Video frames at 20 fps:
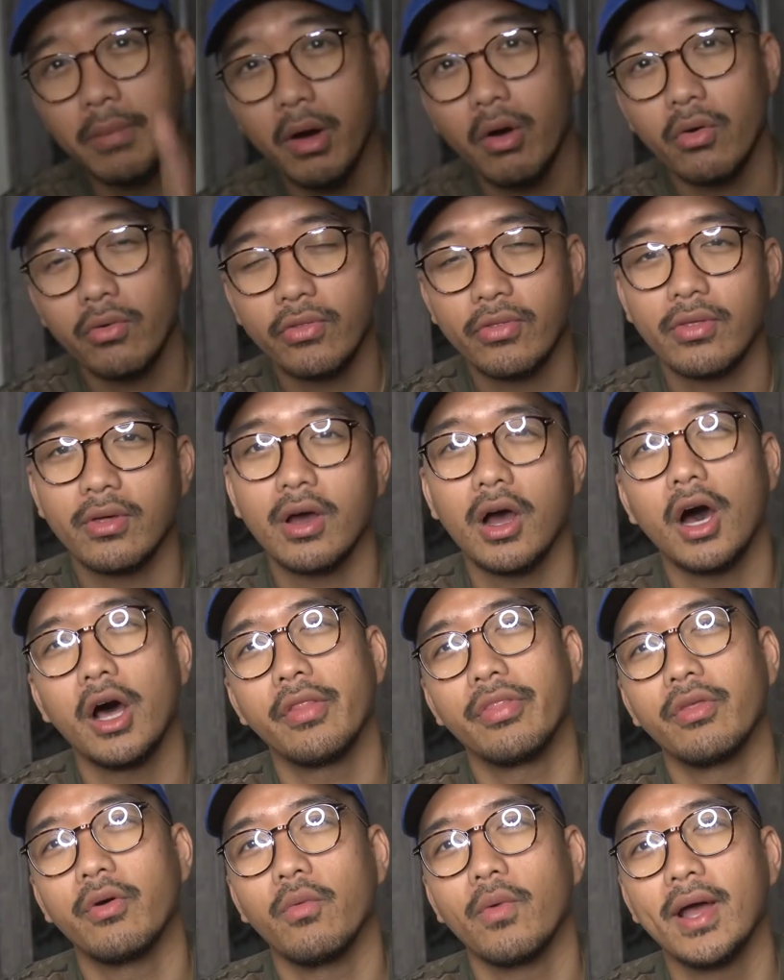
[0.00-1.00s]
both
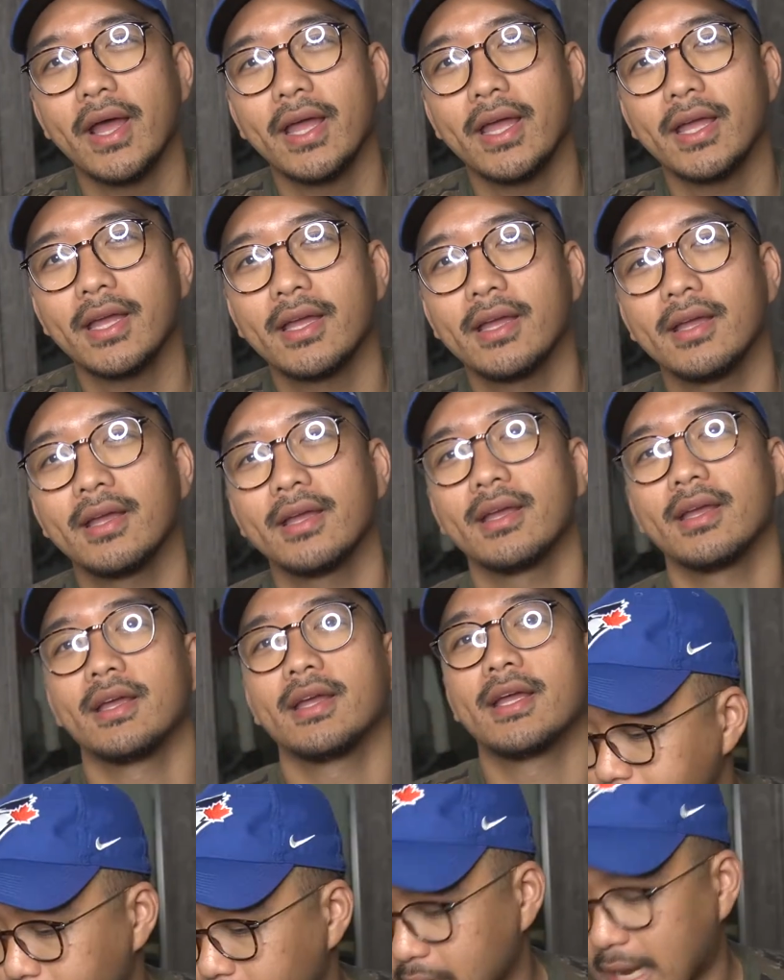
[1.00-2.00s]
on the way.
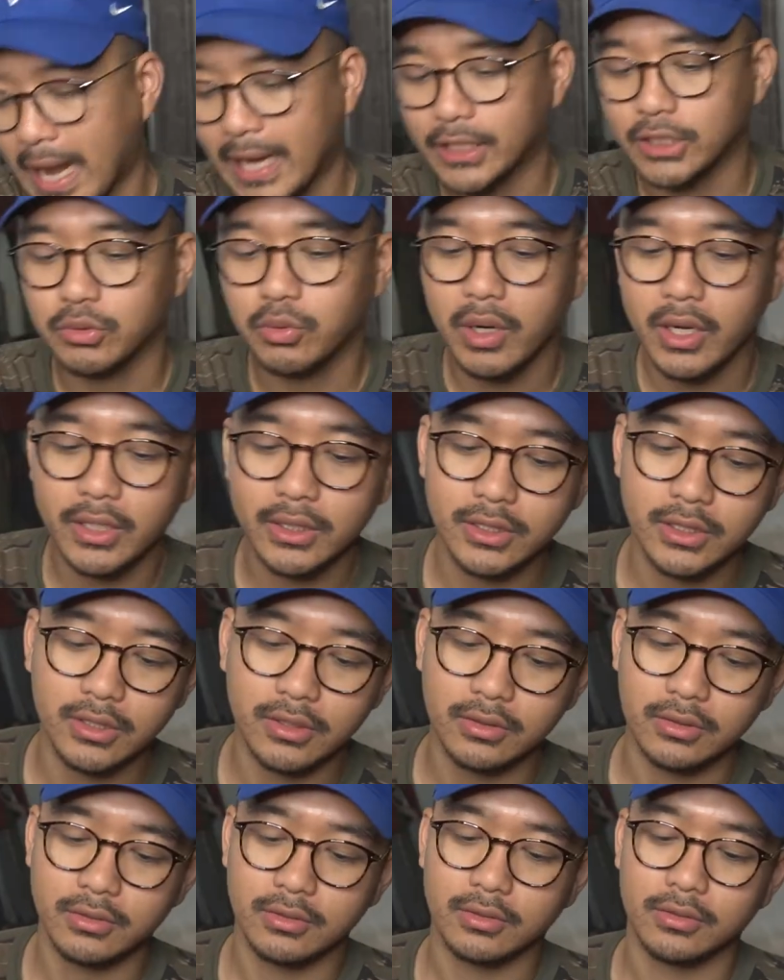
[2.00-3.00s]
But yeah, I just wanted
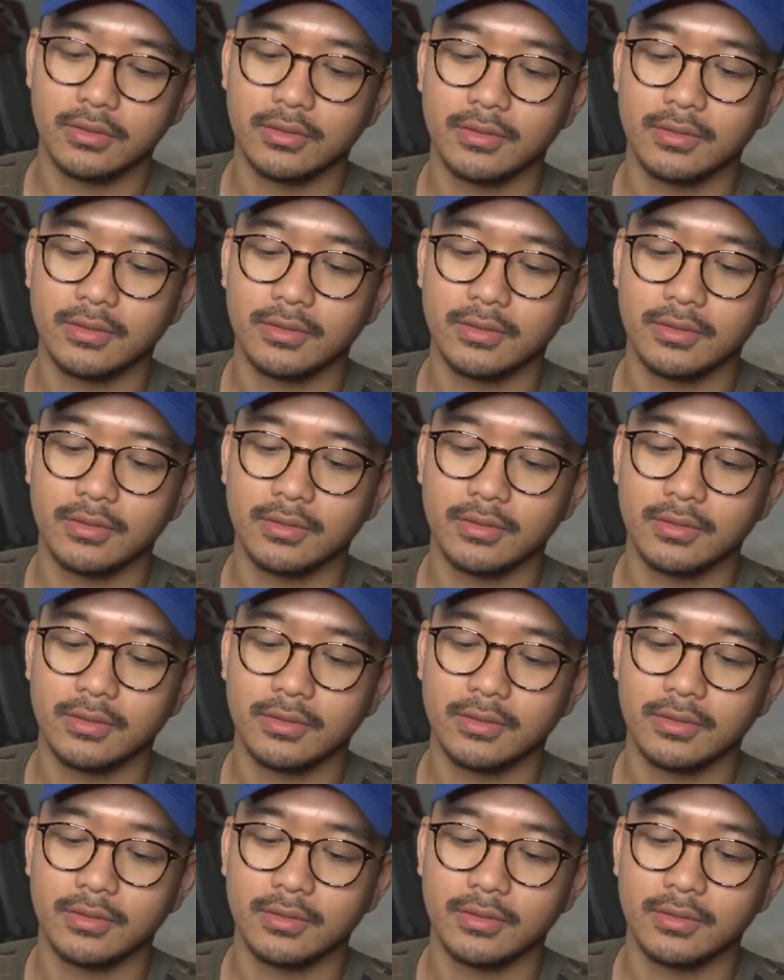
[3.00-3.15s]
to